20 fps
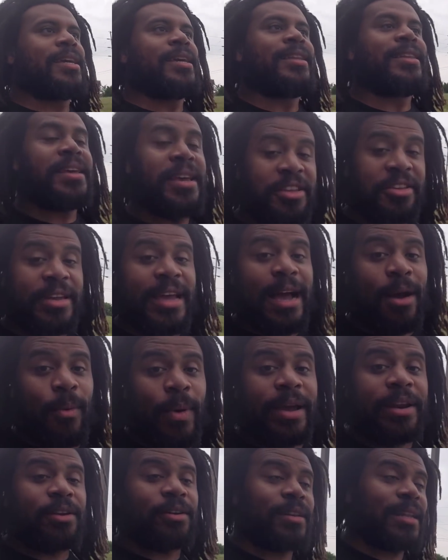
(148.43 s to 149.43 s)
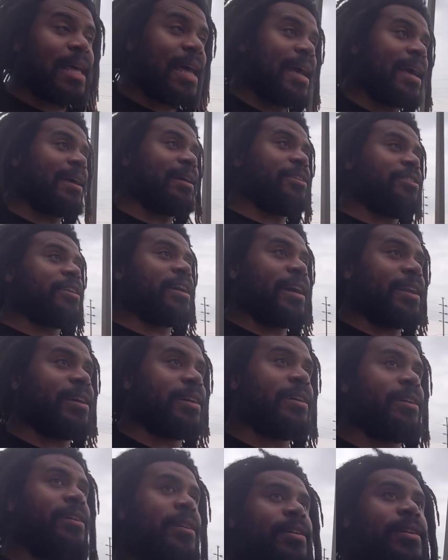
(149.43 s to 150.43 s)
Then you gotta wait online. You
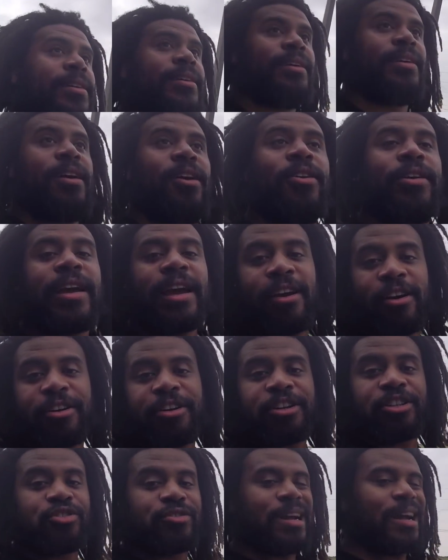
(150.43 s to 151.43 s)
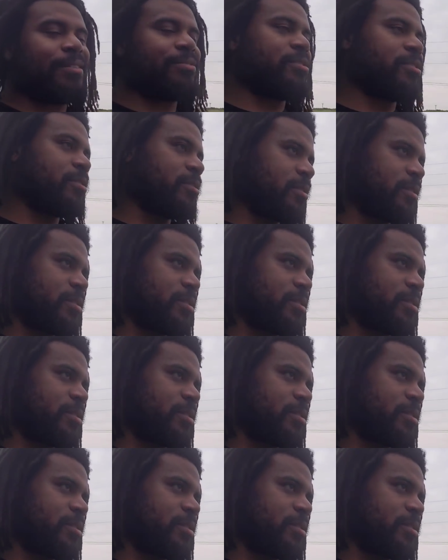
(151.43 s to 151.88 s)
gotta, okay, are you a driver?